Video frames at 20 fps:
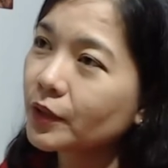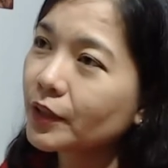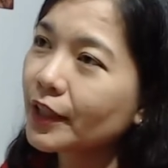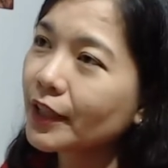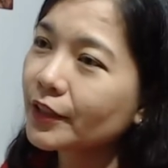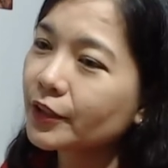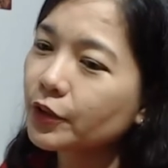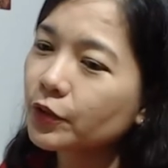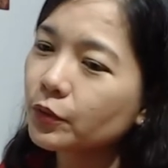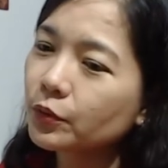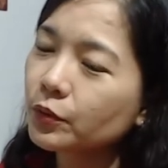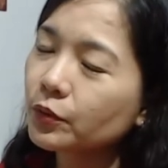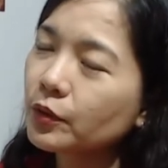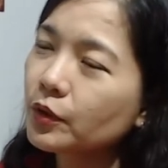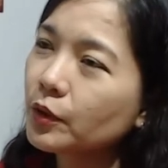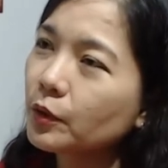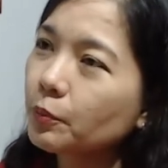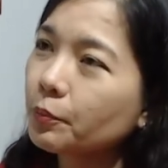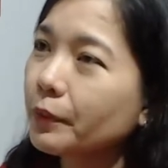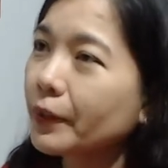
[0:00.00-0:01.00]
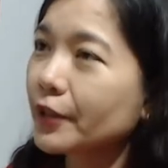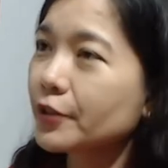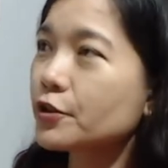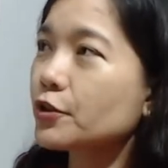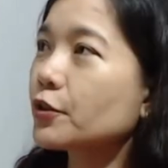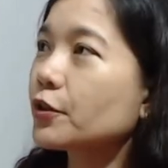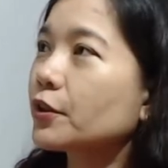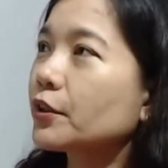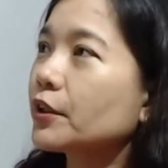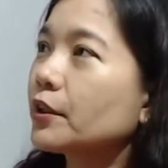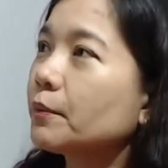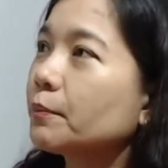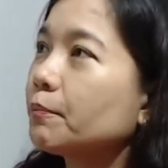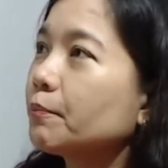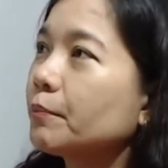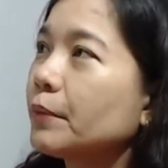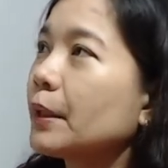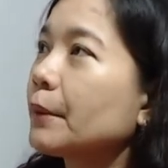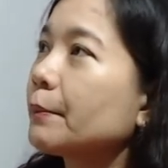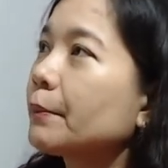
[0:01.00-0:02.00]
Not yung pressure no. the
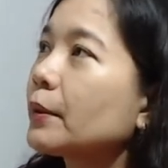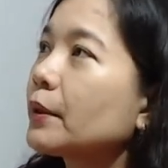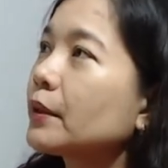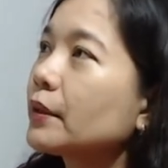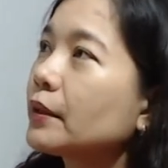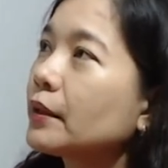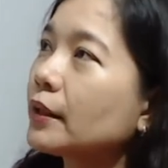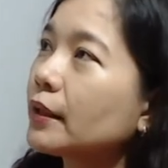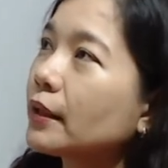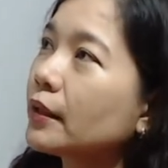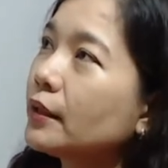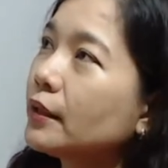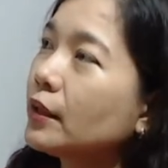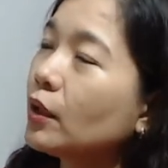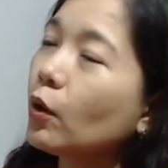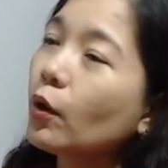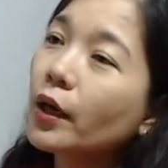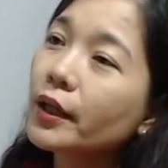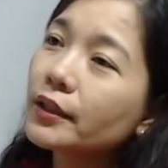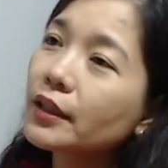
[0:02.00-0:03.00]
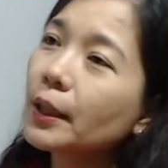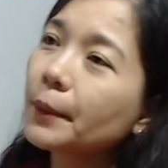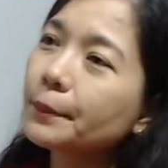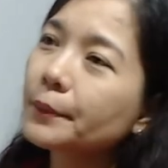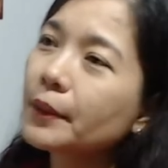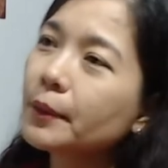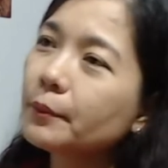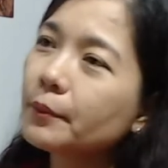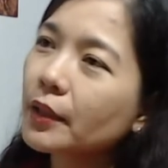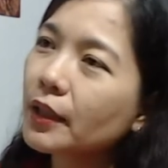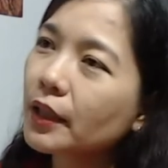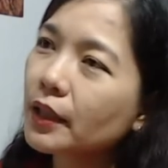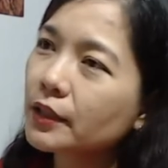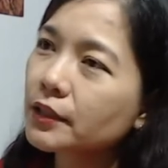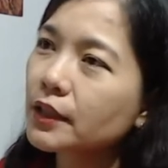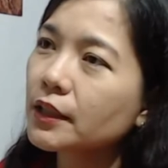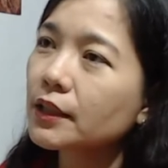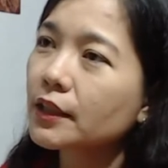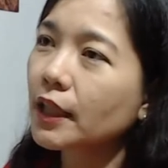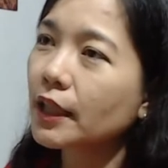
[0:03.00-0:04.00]
people na, oh, adopt them na
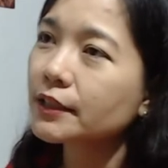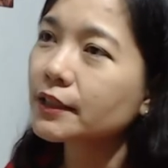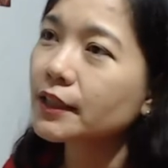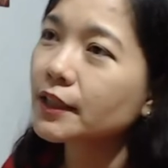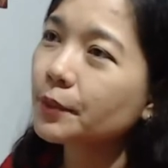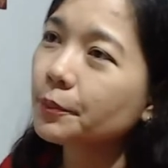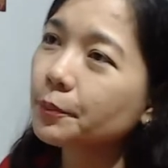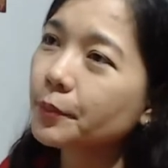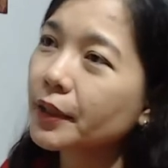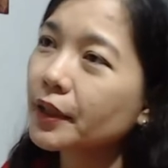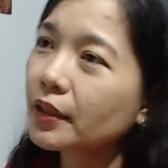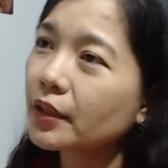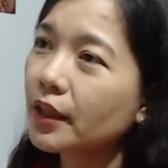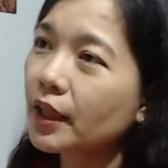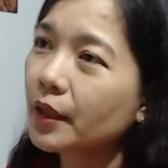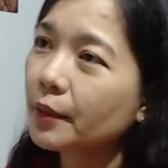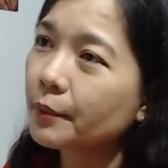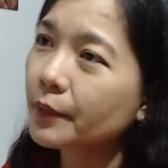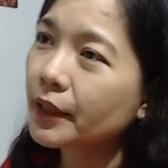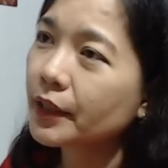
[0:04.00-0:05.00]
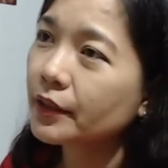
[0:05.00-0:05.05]
kasi daas na ng bill namin.